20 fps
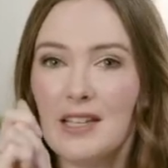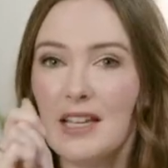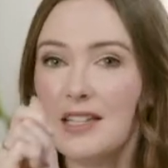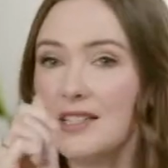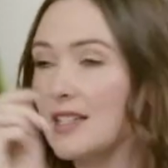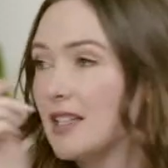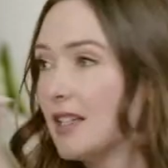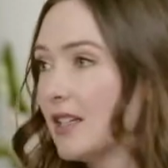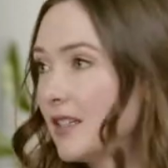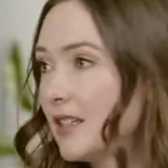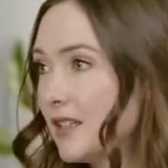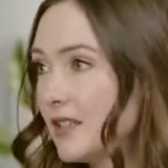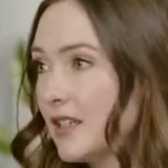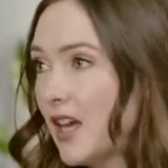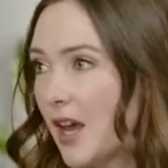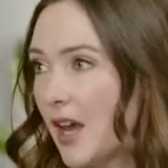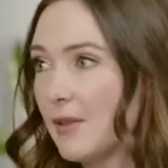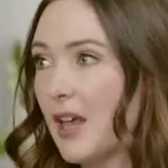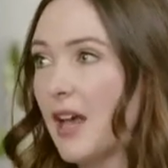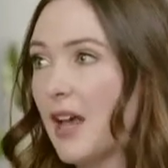That's the
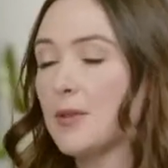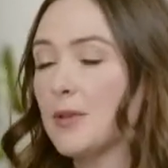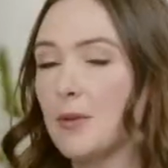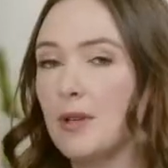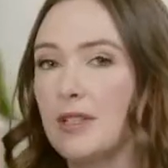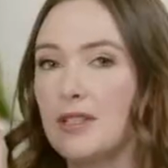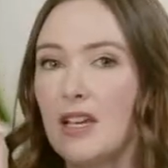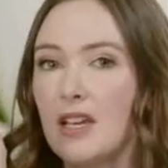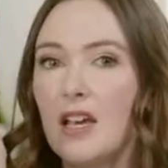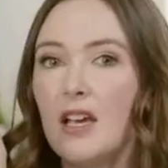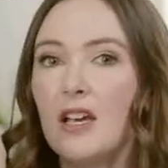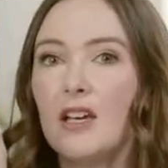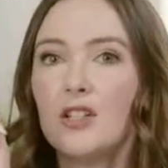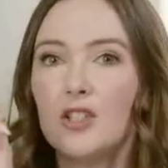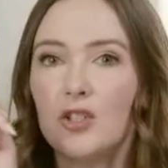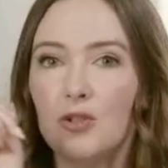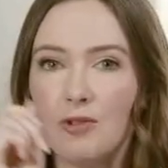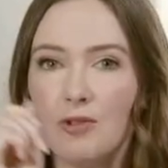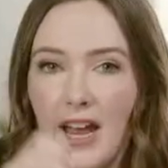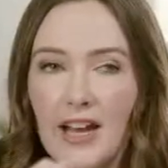time lapse yeah, ones. I love that
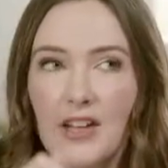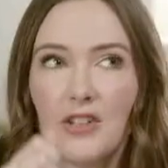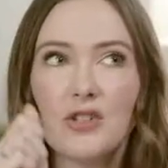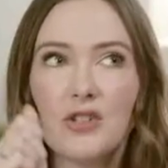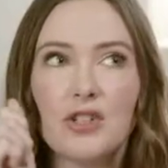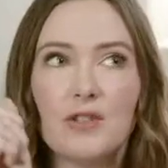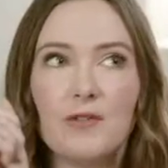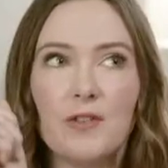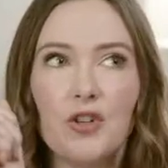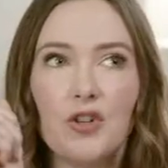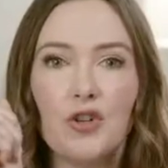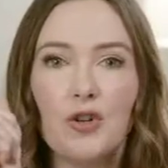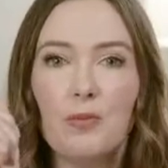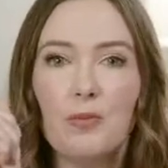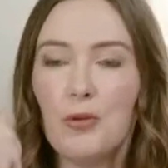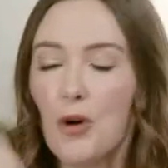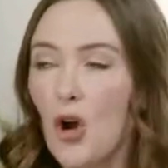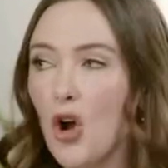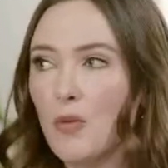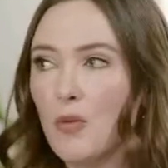one. Director's view,
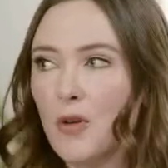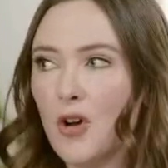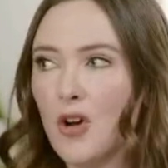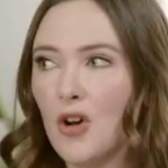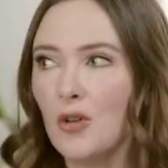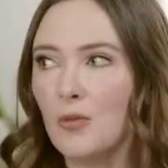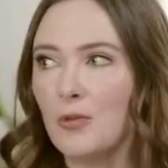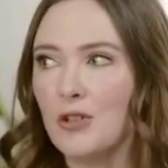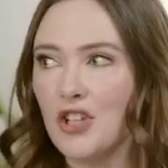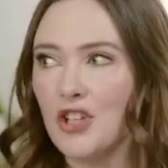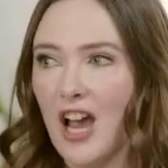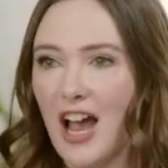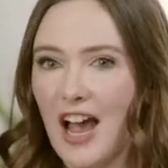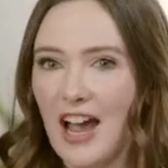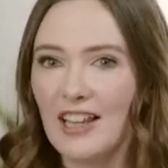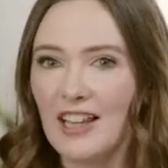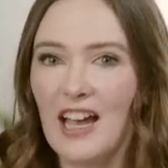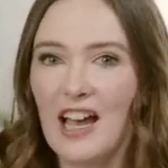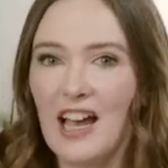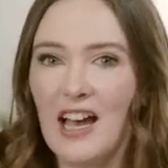pro mode, which
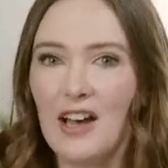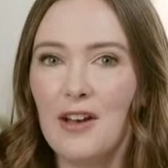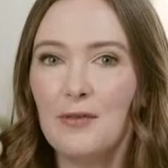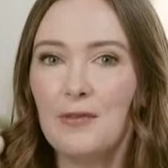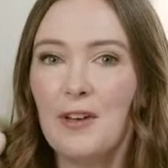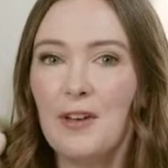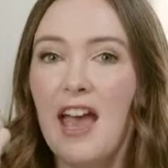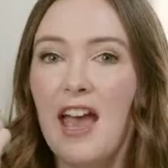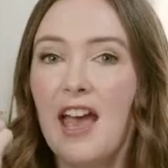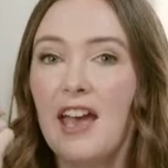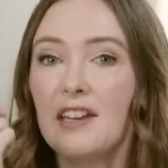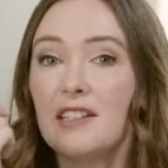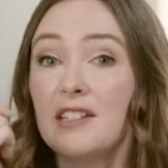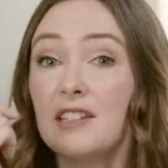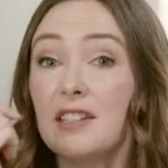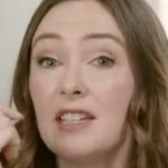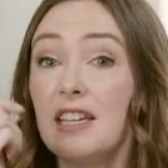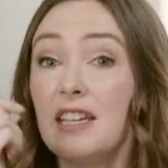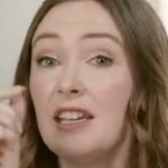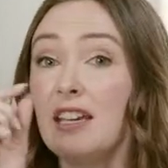I love, and
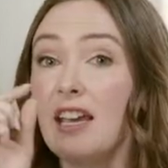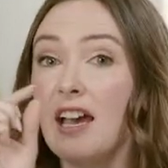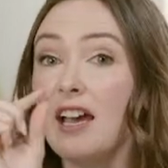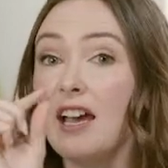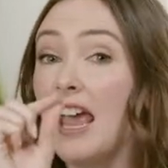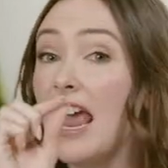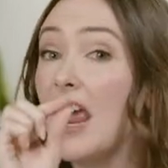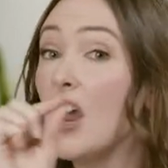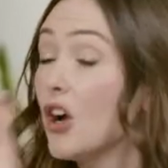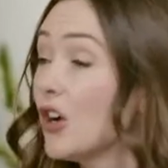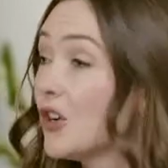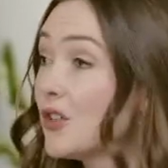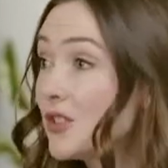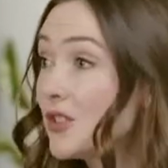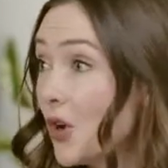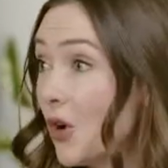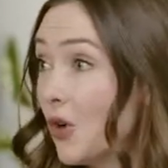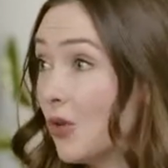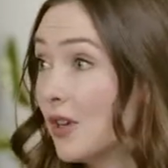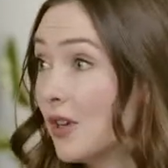the uh, AR
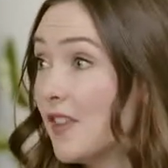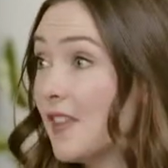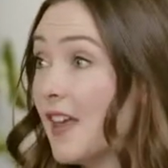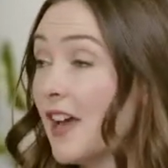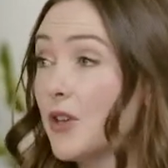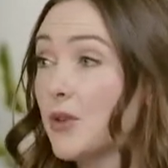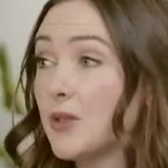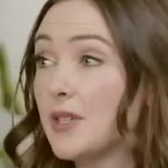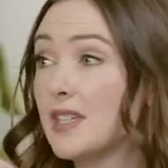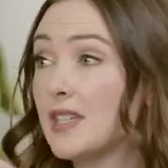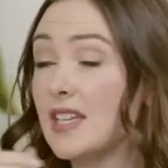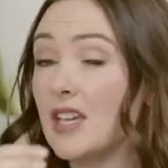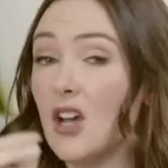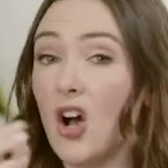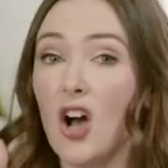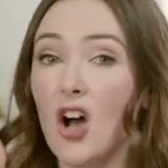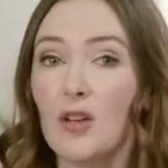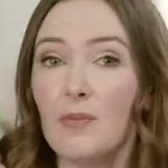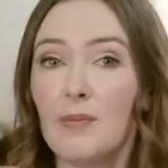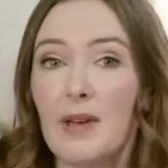zone, and that uses the
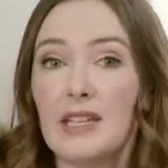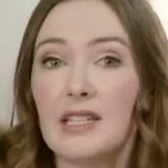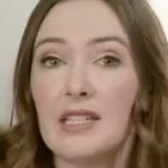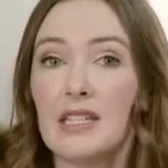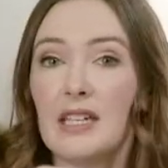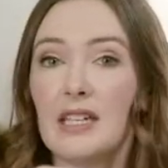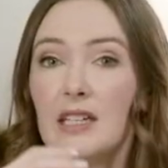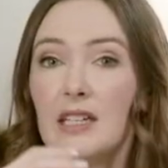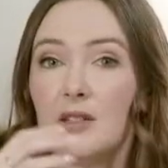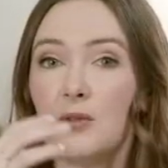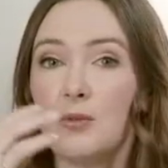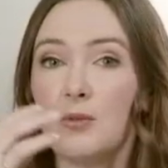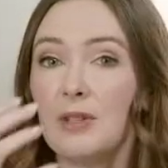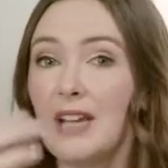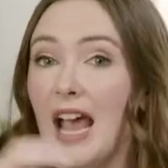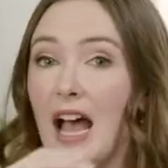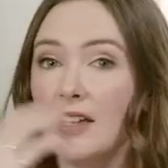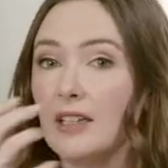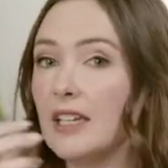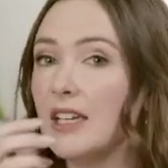augmented
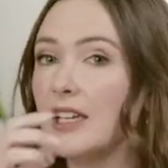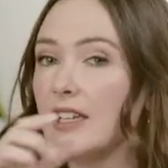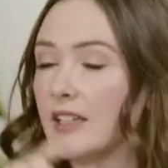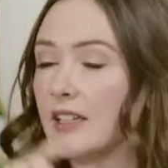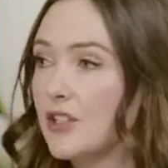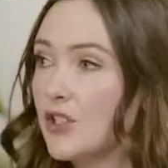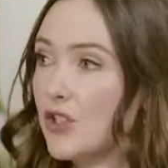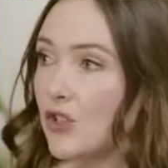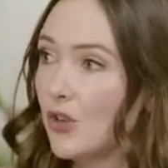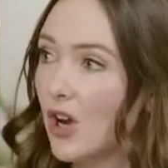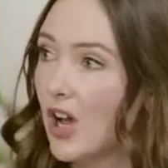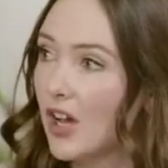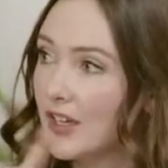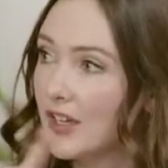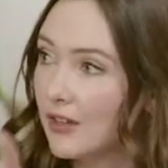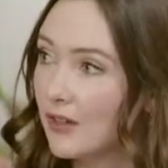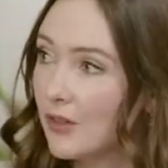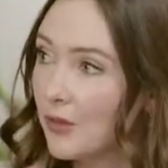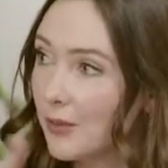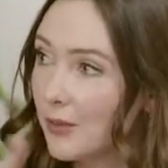reality and lets you draw
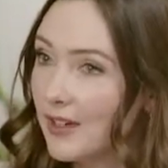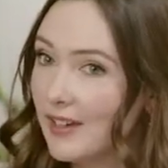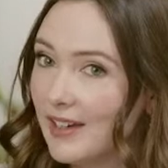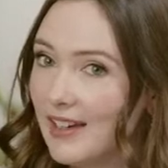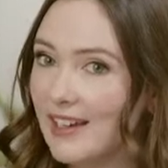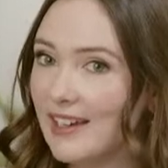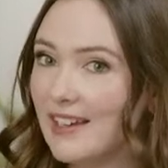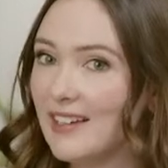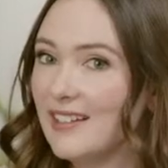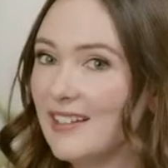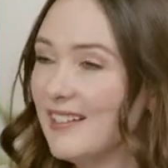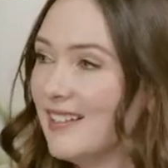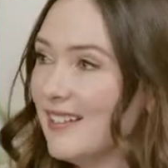in 3D.